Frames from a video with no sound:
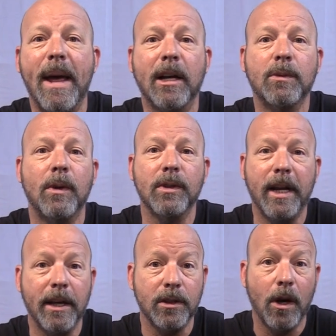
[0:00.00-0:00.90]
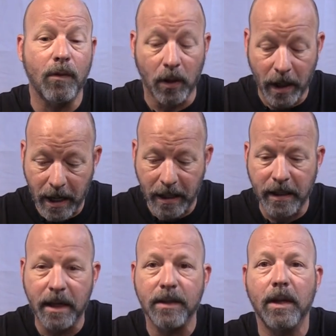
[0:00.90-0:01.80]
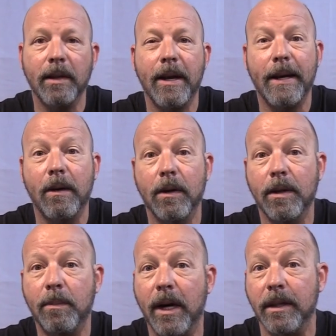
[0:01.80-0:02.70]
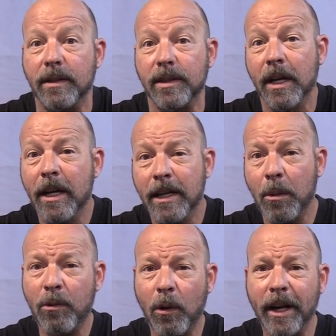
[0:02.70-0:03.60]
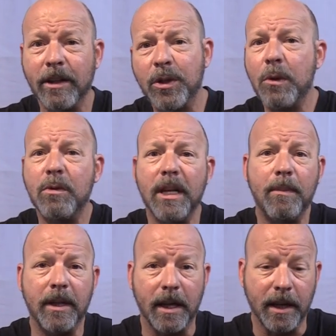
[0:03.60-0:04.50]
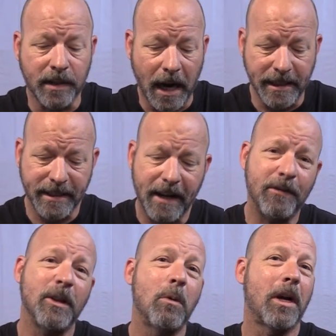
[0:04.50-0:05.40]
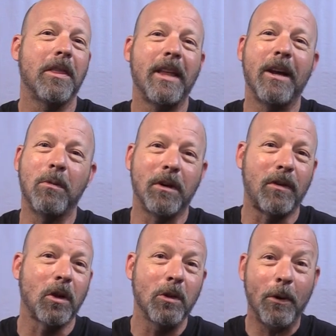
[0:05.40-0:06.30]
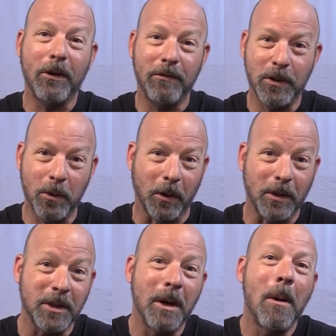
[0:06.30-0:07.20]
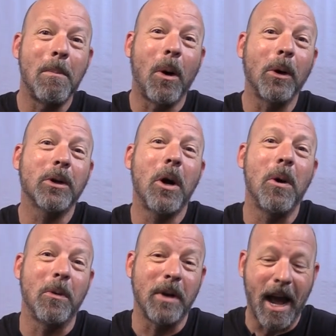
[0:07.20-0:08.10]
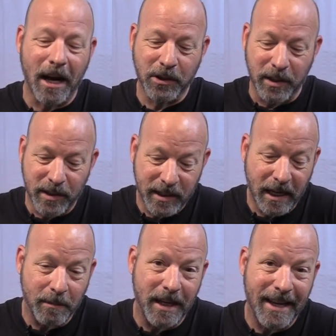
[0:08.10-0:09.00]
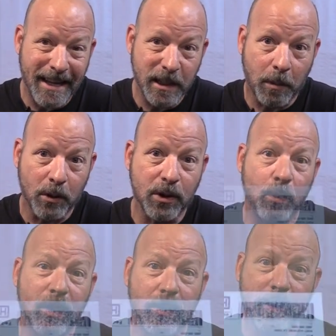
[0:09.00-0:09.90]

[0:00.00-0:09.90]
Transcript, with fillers: Maxwell takes over and he does the layout of the buttons. Now before I get too deep into this, I definitely want to thank one of our loyal viewers. Mark Cohn actually sent me his personal wheel.